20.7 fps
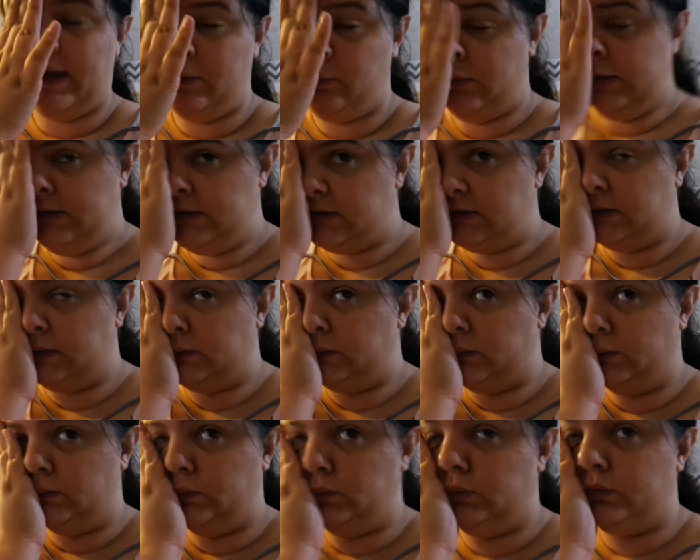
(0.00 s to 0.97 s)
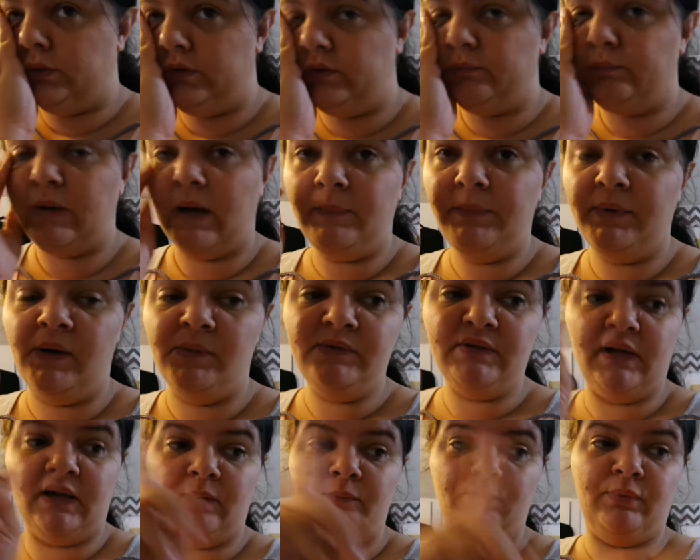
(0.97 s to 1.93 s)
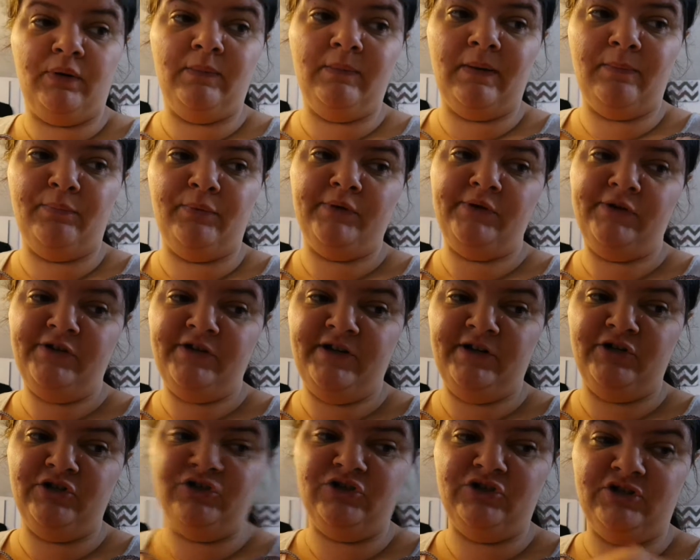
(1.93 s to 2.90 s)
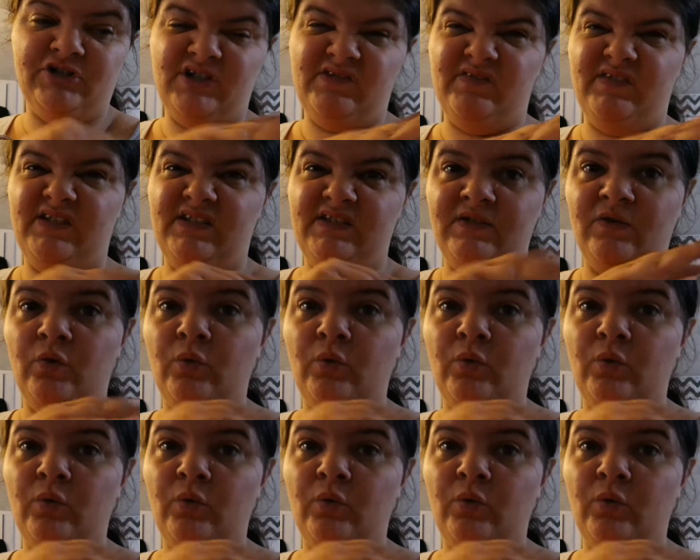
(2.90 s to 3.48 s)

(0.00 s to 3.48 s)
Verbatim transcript: I went to prop it up so I can bring my printer in here and just shove it in the